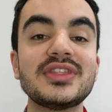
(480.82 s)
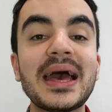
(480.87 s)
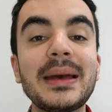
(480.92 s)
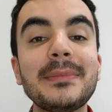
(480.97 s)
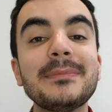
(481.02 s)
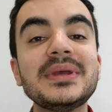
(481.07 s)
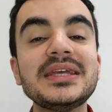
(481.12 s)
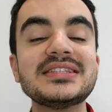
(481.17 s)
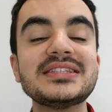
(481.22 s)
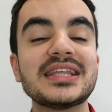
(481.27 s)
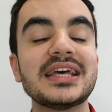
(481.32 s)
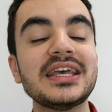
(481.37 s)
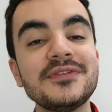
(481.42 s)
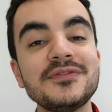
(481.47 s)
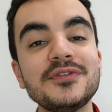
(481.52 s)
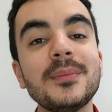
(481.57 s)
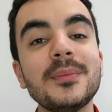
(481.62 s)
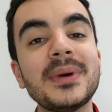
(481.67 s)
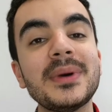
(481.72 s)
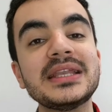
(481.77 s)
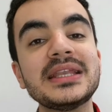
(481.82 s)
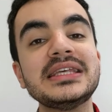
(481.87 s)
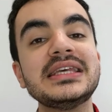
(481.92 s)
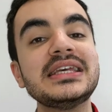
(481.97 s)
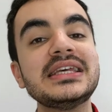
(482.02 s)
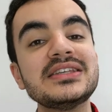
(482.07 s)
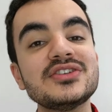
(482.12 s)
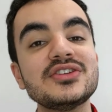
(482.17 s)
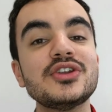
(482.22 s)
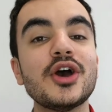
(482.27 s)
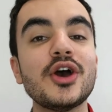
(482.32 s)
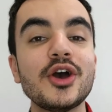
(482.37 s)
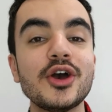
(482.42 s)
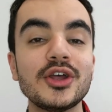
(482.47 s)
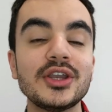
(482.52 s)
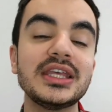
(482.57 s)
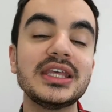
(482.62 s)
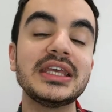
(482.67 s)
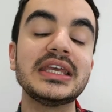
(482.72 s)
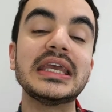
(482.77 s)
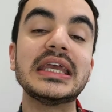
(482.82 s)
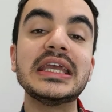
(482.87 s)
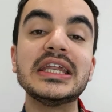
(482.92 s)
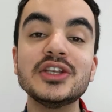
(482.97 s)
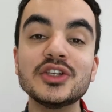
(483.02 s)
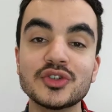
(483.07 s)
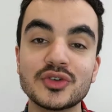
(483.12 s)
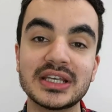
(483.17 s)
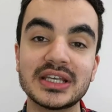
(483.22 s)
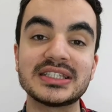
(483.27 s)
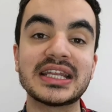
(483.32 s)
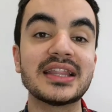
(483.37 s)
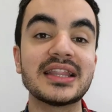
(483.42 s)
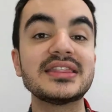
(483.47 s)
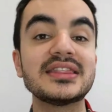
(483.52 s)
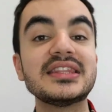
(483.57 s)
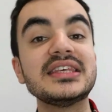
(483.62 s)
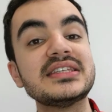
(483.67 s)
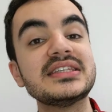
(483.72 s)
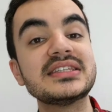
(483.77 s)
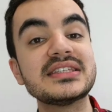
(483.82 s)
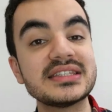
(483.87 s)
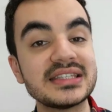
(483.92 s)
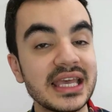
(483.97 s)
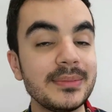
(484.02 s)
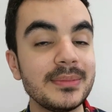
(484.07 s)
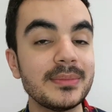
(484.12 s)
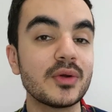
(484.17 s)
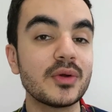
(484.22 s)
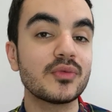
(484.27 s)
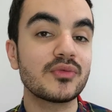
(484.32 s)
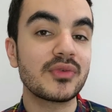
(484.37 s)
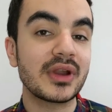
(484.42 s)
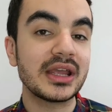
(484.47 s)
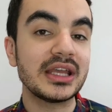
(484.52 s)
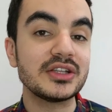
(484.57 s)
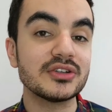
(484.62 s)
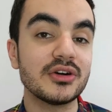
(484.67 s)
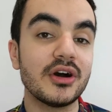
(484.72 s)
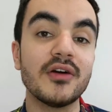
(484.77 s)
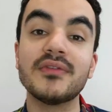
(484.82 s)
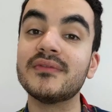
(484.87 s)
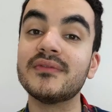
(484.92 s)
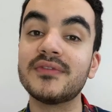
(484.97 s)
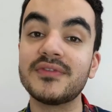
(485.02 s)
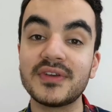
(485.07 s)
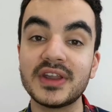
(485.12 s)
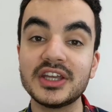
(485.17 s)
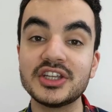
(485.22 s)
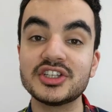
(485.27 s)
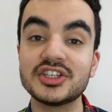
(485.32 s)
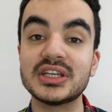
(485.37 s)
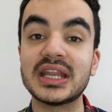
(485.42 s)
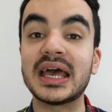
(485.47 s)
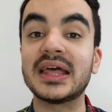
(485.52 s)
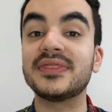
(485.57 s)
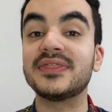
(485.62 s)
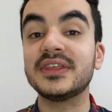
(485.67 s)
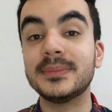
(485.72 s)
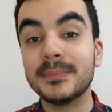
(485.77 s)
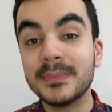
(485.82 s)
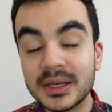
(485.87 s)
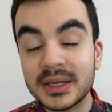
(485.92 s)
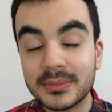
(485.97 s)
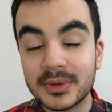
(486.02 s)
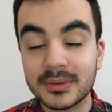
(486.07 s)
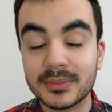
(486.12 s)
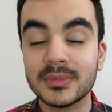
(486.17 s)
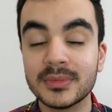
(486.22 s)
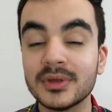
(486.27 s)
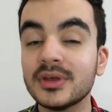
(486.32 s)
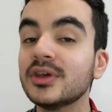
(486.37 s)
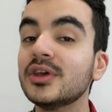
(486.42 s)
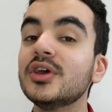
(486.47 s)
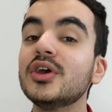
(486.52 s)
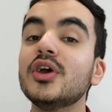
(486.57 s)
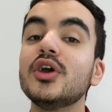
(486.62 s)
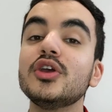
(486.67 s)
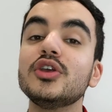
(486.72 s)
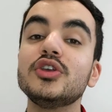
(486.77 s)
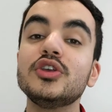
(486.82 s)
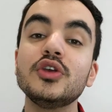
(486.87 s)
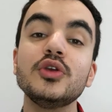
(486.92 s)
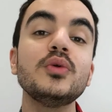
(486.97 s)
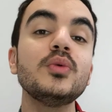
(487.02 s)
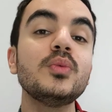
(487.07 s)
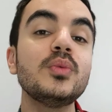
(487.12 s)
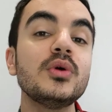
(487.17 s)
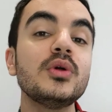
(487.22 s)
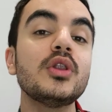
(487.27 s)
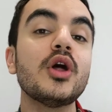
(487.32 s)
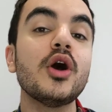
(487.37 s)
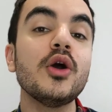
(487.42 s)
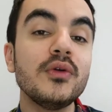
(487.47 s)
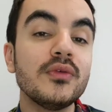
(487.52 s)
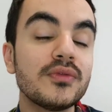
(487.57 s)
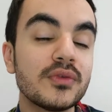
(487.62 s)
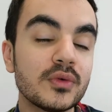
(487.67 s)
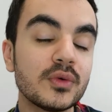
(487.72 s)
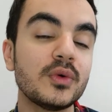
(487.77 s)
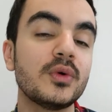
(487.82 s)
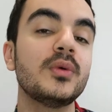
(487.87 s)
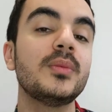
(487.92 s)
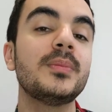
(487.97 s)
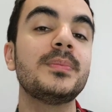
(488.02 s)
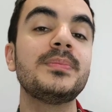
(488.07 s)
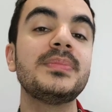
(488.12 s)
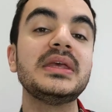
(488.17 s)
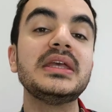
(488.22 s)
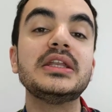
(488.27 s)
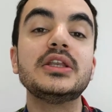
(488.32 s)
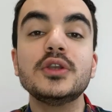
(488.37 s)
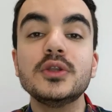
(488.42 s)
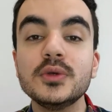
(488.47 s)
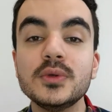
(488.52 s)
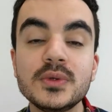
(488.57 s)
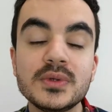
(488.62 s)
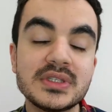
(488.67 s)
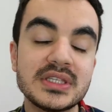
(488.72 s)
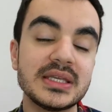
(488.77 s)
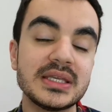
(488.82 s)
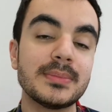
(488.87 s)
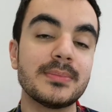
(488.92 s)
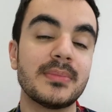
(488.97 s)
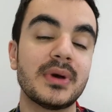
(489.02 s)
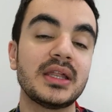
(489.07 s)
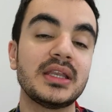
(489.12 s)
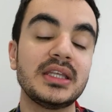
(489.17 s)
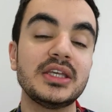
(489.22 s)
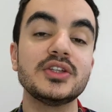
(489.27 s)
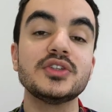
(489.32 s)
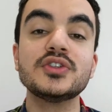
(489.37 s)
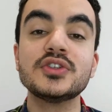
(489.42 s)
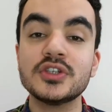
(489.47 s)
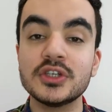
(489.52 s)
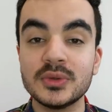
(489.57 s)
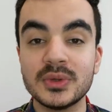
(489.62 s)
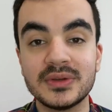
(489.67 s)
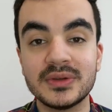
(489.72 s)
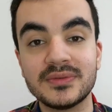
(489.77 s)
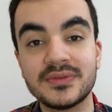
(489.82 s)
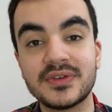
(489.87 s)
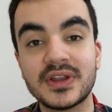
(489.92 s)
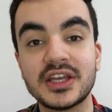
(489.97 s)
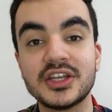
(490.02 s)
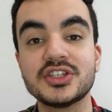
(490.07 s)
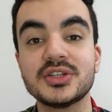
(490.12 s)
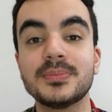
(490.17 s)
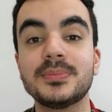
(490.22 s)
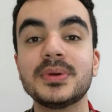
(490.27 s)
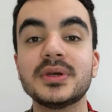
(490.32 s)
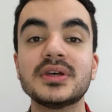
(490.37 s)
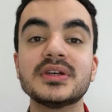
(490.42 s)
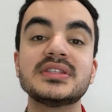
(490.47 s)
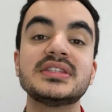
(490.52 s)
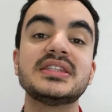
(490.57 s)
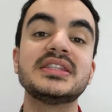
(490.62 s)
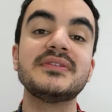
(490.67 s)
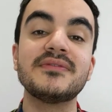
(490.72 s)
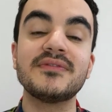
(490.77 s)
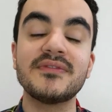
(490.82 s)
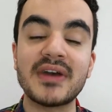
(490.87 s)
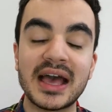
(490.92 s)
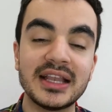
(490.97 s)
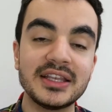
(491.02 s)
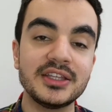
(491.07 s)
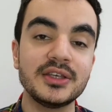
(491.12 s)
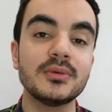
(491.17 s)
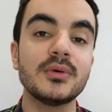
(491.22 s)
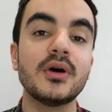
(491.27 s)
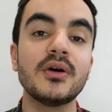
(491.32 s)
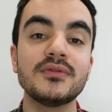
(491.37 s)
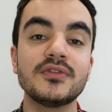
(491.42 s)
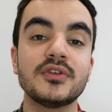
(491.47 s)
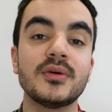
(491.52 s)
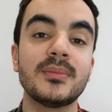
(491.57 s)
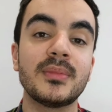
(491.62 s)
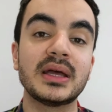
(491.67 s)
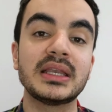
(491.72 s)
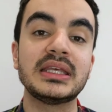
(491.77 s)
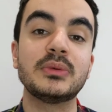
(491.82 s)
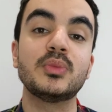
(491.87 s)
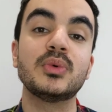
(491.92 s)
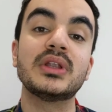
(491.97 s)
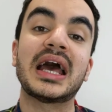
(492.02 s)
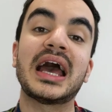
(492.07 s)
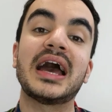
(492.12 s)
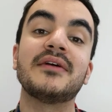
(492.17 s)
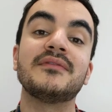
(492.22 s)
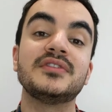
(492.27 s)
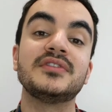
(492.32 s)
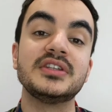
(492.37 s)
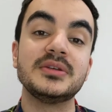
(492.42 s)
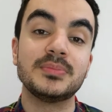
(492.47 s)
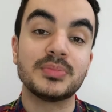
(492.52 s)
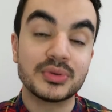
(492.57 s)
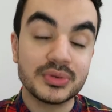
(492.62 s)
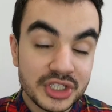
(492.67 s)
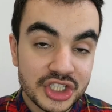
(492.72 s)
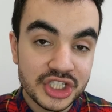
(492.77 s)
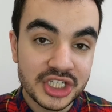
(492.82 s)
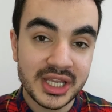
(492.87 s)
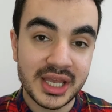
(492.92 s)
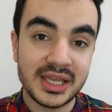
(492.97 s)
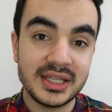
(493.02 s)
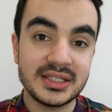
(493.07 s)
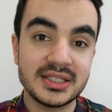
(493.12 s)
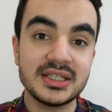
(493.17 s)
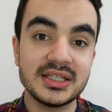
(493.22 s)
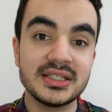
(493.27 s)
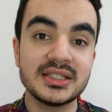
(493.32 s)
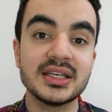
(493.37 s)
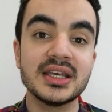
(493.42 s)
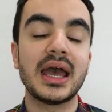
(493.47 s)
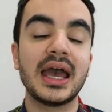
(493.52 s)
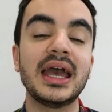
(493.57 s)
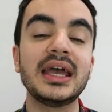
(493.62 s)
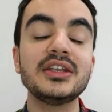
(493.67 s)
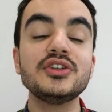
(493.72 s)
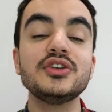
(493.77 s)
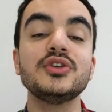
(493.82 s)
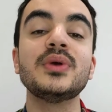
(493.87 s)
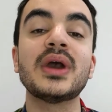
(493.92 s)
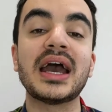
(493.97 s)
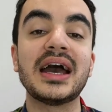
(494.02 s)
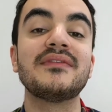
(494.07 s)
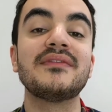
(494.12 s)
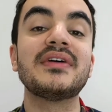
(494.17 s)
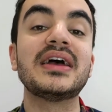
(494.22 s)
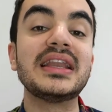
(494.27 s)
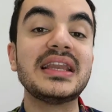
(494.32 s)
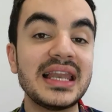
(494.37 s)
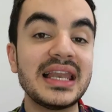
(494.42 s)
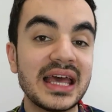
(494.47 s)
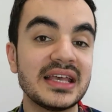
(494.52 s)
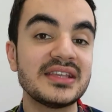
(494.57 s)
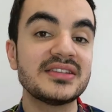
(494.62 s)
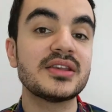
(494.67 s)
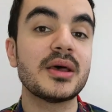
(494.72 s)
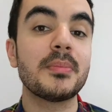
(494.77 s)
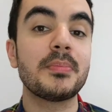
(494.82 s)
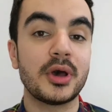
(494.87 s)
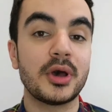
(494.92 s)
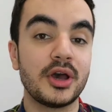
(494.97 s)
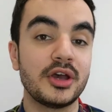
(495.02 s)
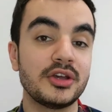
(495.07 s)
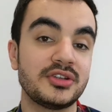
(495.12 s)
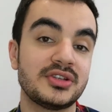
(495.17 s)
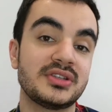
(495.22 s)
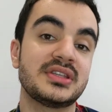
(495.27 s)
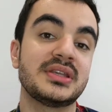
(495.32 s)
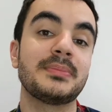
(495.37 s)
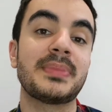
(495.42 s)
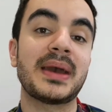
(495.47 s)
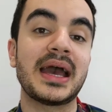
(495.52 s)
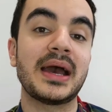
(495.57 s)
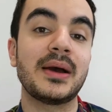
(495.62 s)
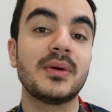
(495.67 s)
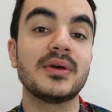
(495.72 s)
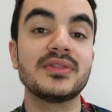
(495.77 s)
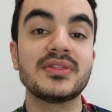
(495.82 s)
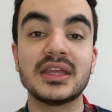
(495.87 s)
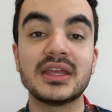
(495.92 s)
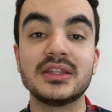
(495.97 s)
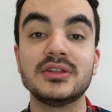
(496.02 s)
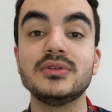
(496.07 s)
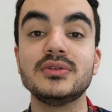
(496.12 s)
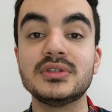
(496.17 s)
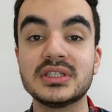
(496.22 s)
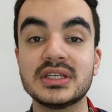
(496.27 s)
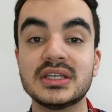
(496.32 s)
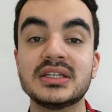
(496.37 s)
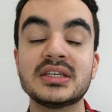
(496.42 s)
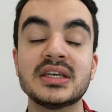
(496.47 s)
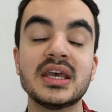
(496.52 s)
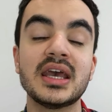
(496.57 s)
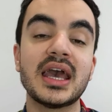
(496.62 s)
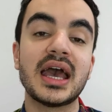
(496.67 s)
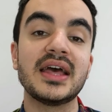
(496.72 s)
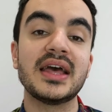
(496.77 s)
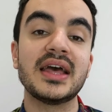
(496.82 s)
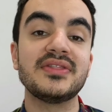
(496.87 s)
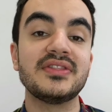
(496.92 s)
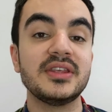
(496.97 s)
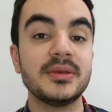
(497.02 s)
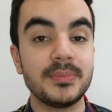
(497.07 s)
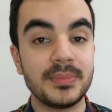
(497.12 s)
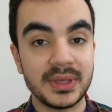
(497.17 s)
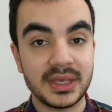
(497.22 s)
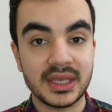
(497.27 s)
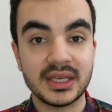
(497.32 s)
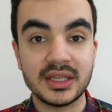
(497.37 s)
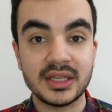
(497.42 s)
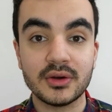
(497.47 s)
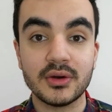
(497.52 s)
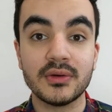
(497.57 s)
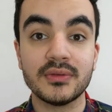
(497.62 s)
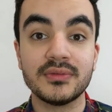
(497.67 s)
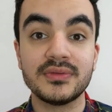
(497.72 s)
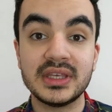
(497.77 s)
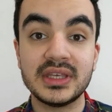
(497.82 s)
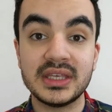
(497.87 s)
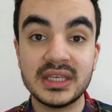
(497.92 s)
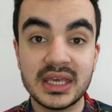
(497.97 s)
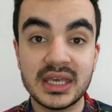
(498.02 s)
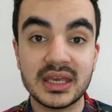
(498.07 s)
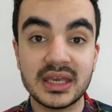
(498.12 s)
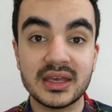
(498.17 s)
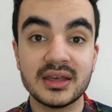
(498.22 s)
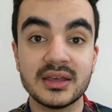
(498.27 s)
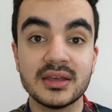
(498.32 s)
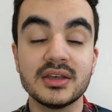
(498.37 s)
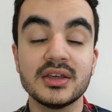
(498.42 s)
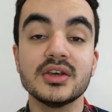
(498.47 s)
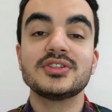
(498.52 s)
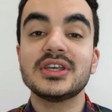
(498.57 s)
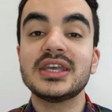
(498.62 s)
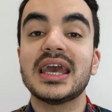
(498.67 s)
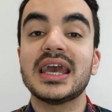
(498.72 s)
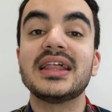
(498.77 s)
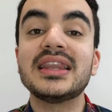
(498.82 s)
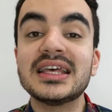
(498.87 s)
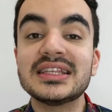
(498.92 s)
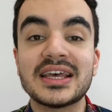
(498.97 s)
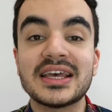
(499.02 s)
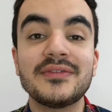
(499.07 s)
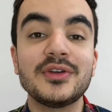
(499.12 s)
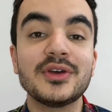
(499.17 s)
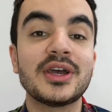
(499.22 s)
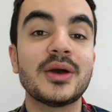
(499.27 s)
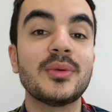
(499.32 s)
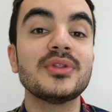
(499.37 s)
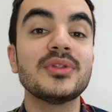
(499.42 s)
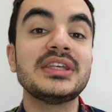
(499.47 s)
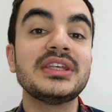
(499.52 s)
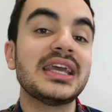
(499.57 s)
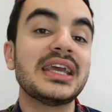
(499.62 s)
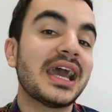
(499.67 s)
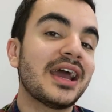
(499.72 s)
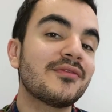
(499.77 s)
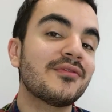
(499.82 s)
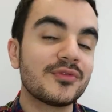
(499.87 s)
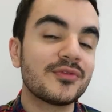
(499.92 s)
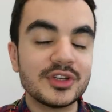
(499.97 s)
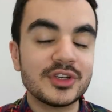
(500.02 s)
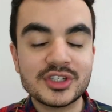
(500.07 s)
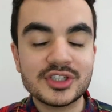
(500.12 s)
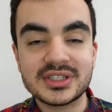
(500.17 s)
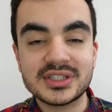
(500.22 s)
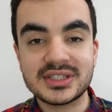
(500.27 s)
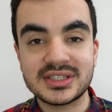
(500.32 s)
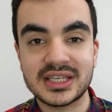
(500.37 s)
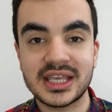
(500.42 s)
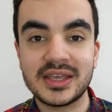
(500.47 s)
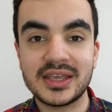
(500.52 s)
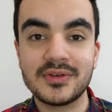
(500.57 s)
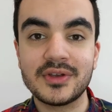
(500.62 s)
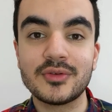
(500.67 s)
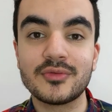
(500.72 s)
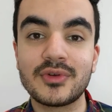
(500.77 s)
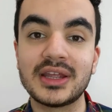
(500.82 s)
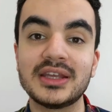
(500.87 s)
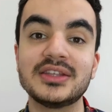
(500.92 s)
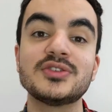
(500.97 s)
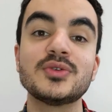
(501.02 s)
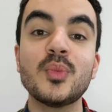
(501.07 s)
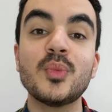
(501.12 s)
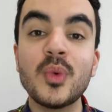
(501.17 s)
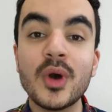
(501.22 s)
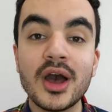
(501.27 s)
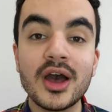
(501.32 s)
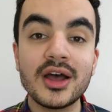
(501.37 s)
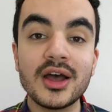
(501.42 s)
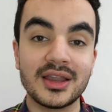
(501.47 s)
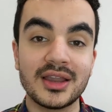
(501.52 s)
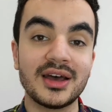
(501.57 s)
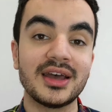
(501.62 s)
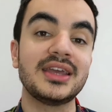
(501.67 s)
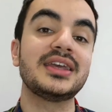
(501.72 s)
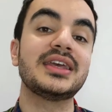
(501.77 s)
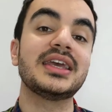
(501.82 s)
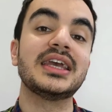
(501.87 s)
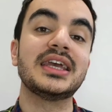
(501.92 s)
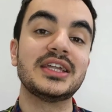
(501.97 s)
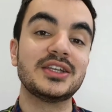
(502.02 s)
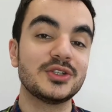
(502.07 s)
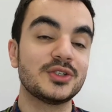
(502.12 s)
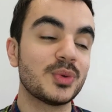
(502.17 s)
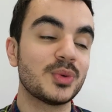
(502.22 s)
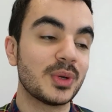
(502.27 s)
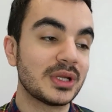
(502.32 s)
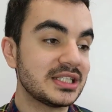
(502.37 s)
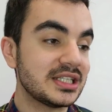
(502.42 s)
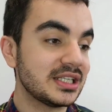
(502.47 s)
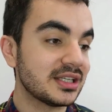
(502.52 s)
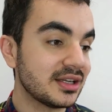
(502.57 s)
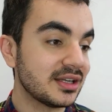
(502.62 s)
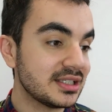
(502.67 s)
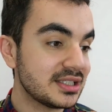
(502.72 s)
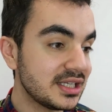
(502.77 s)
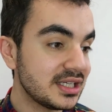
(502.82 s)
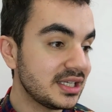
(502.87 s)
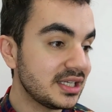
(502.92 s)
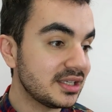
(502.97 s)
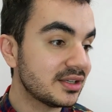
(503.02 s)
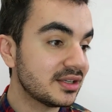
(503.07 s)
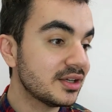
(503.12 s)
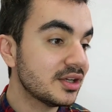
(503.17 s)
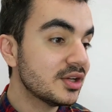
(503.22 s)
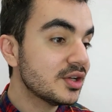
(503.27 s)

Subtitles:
that means that if your money isn't earning interest at the same rate of inflation at the minimum, you will overall be losing money to inflation, because the value of your money will have depreciated and you have less purchasing power than you did at the beginning of the year. So yeah, let's have a look at what the average saving rates were like in 2019.